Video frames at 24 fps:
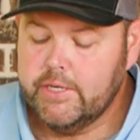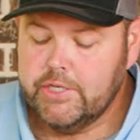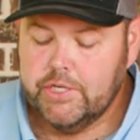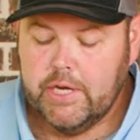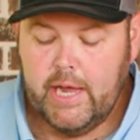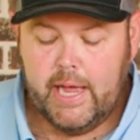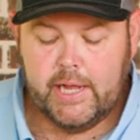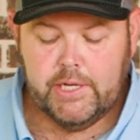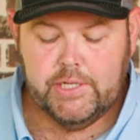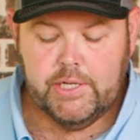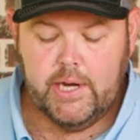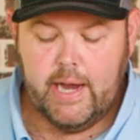
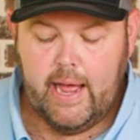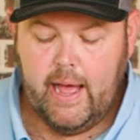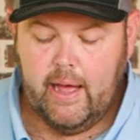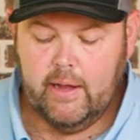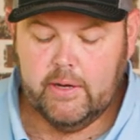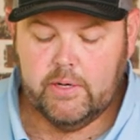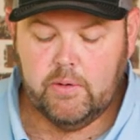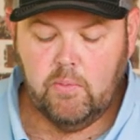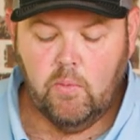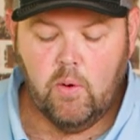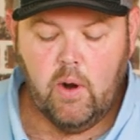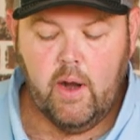change it
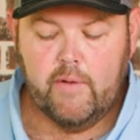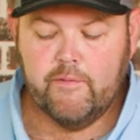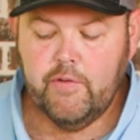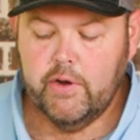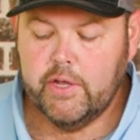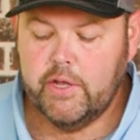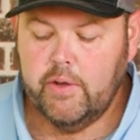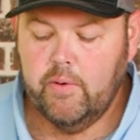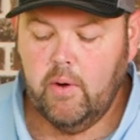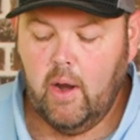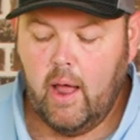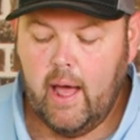out to whatever
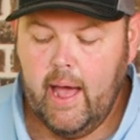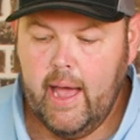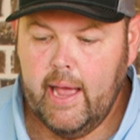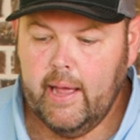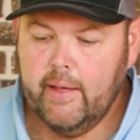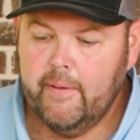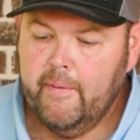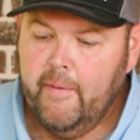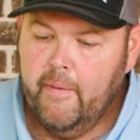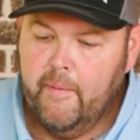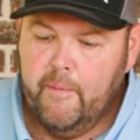you like.